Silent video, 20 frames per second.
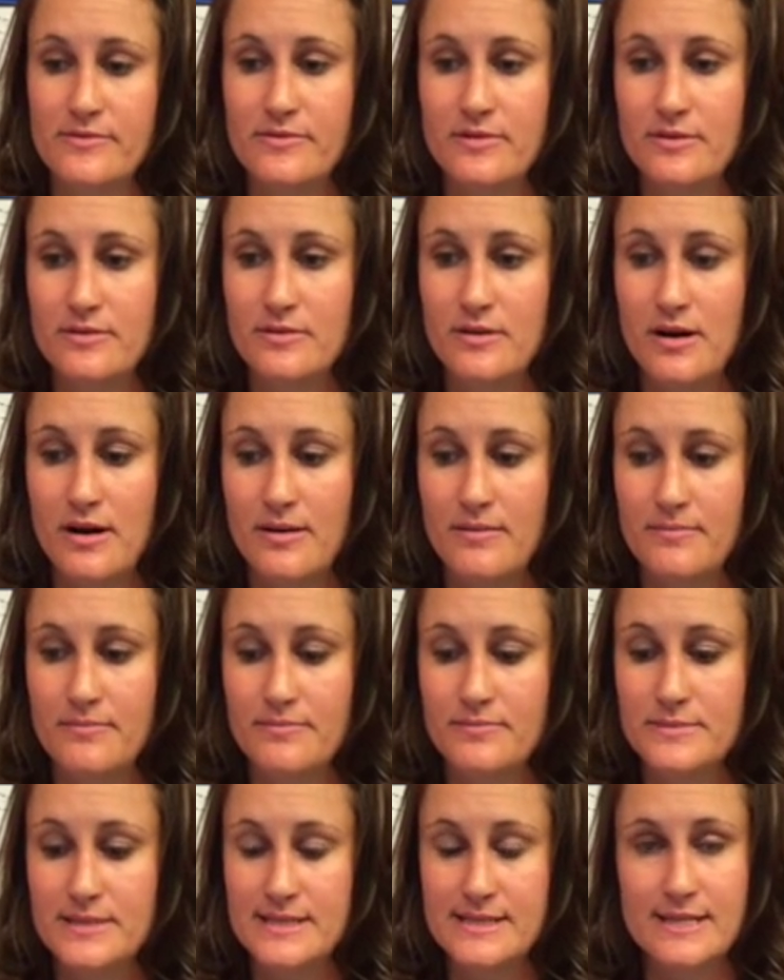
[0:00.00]
of the
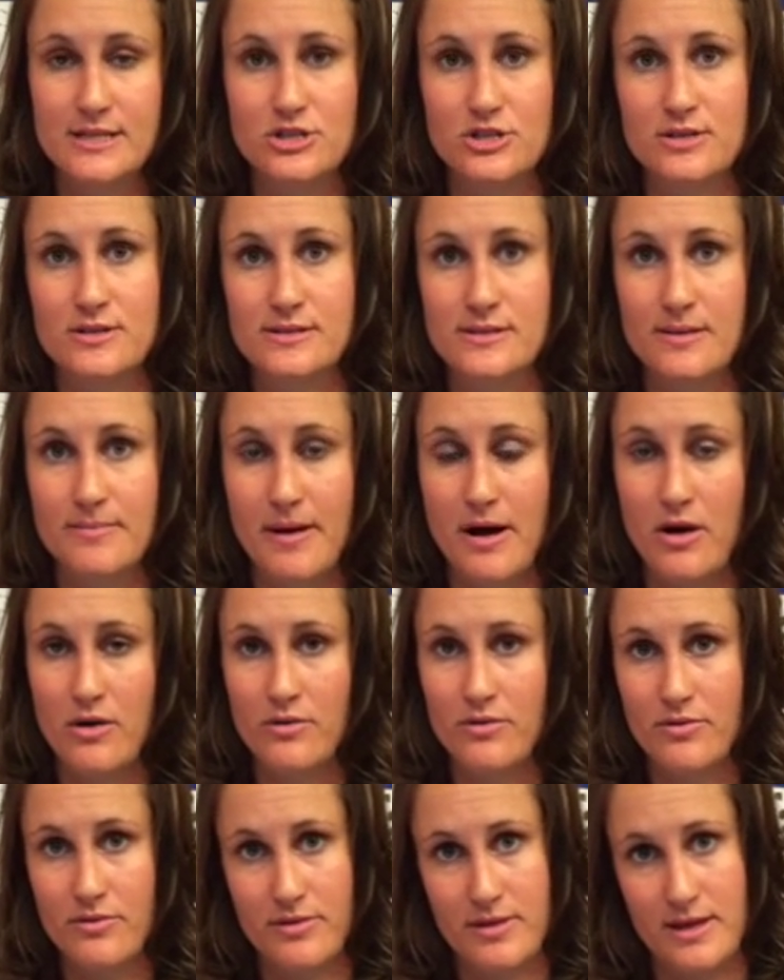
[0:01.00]
decisions
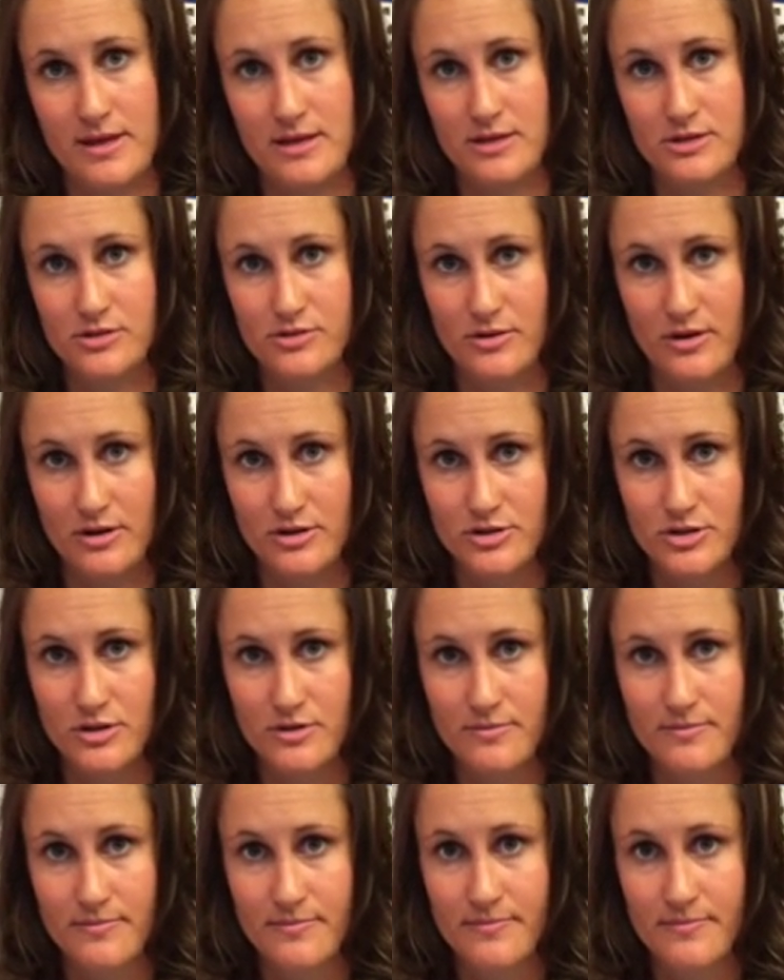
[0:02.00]
about the structure.